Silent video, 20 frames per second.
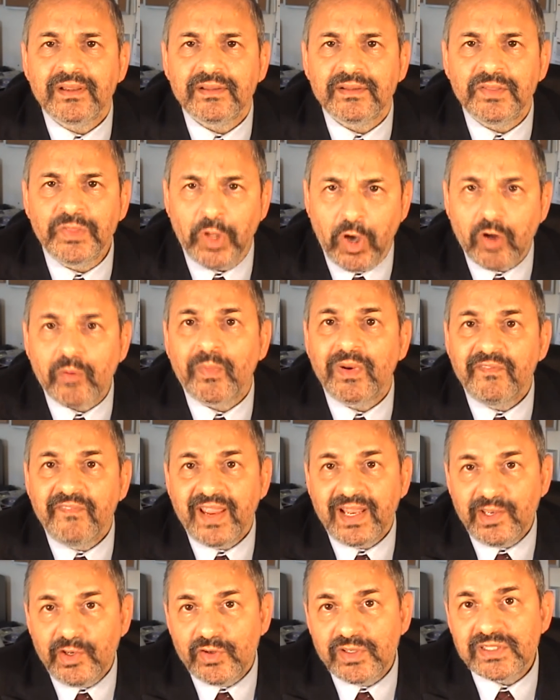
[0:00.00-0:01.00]
normal
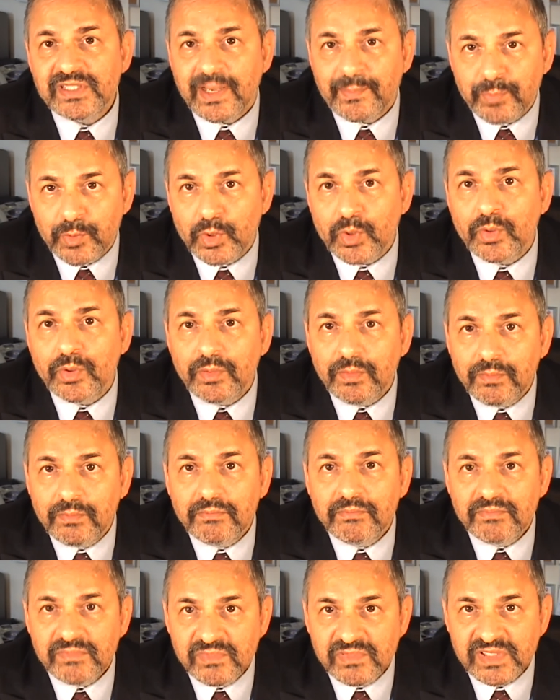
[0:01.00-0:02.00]
value is up to
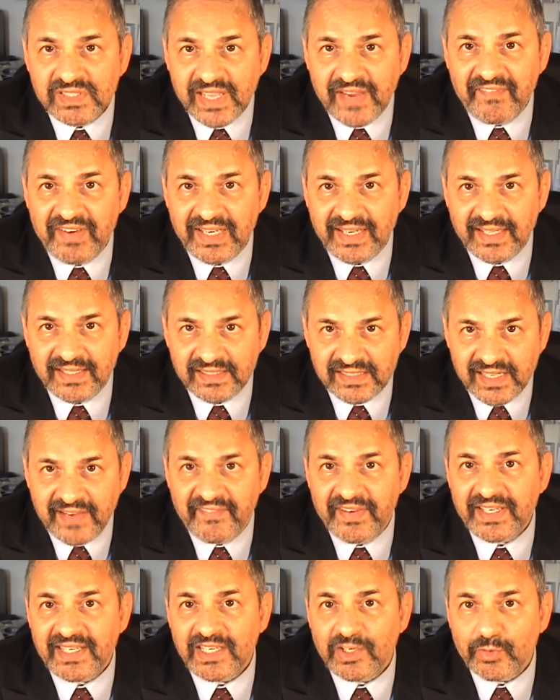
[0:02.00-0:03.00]
70
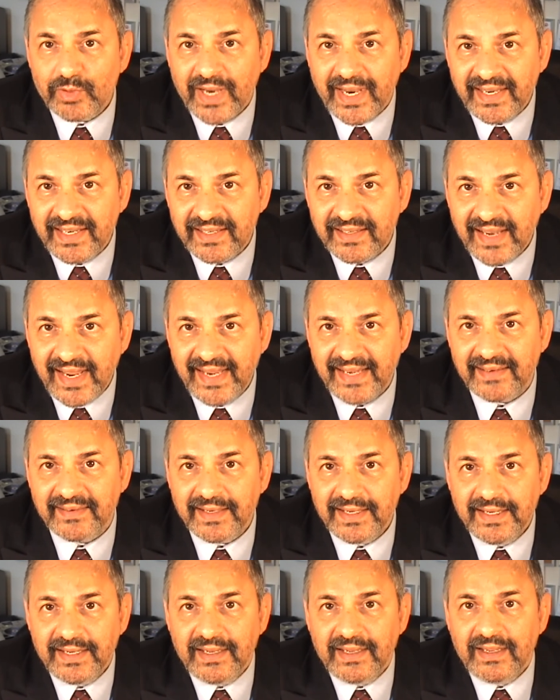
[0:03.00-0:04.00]
to 99
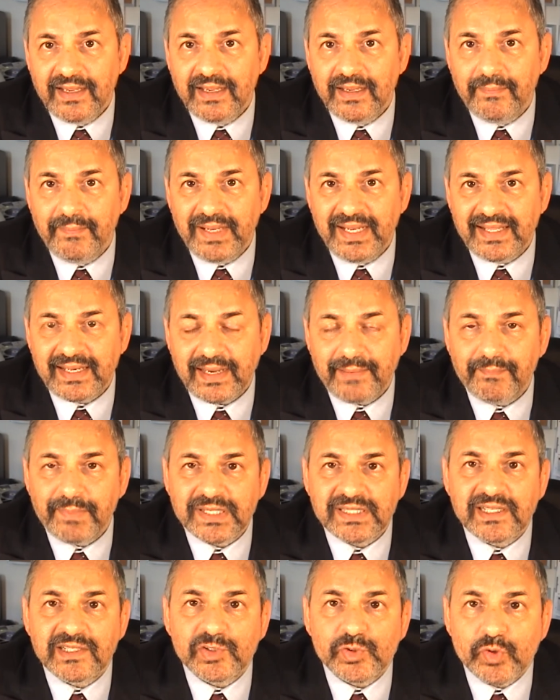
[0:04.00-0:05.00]
milligram
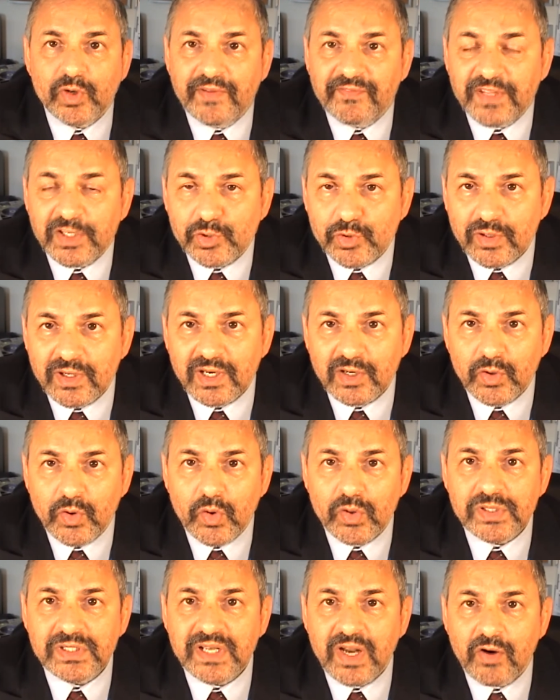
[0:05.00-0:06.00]
percent. So if the sugar
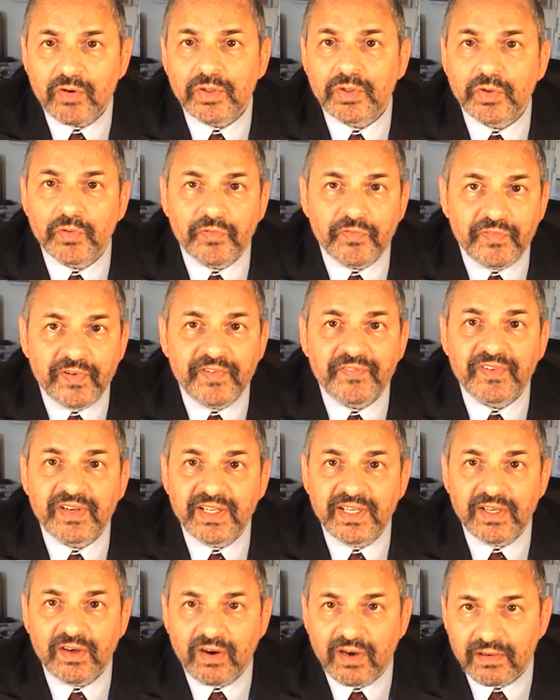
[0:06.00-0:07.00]
goes down to
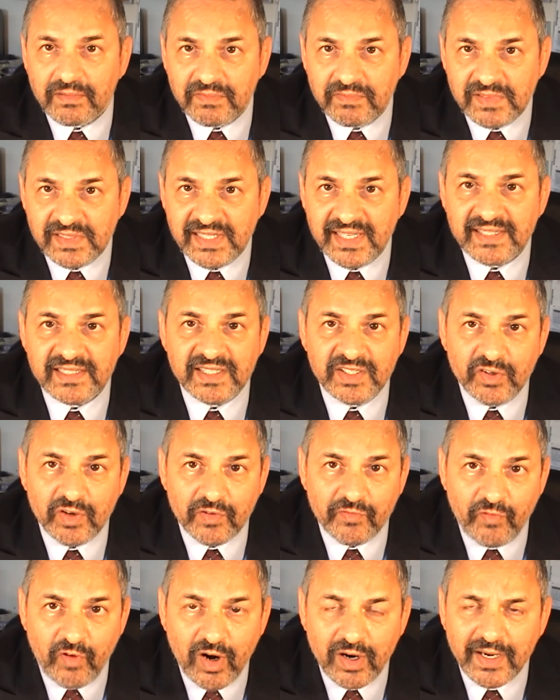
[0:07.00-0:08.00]
50 or 60
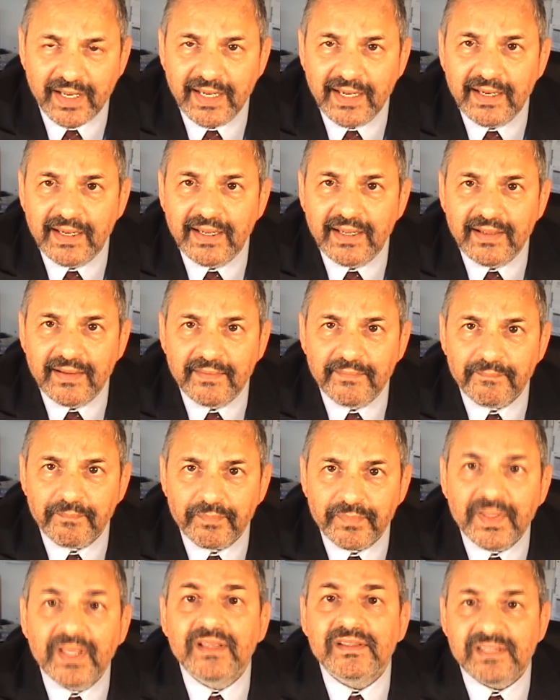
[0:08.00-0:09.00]
or 40,
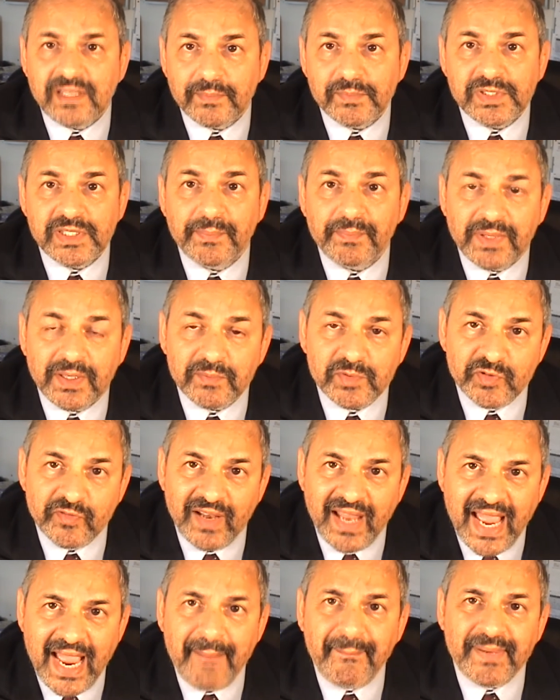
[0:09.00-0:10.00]
some symptoms
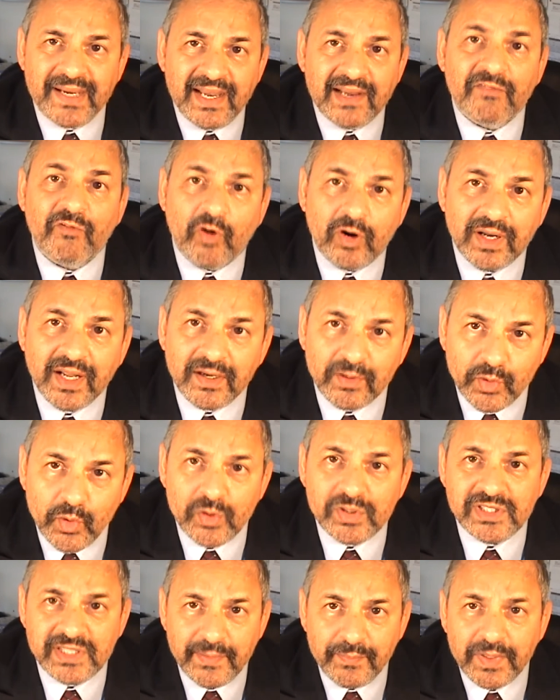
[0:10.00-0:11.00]
will happen. And what are
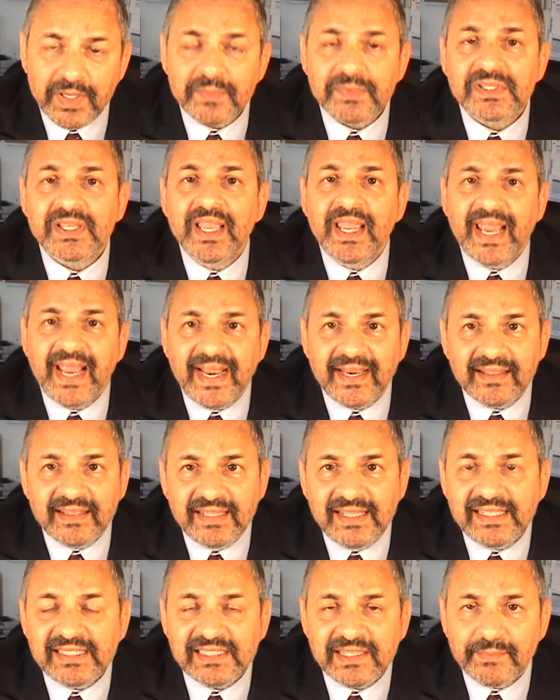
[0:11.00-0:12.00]
those symptoms?
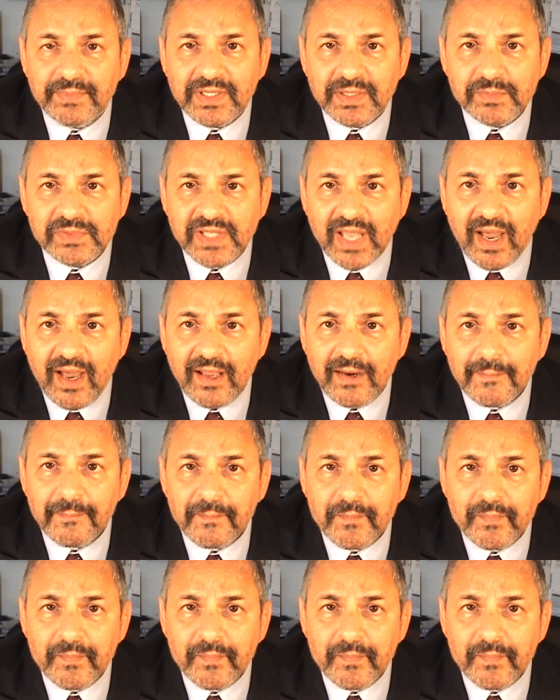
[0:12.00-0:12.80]
And these symptoms are,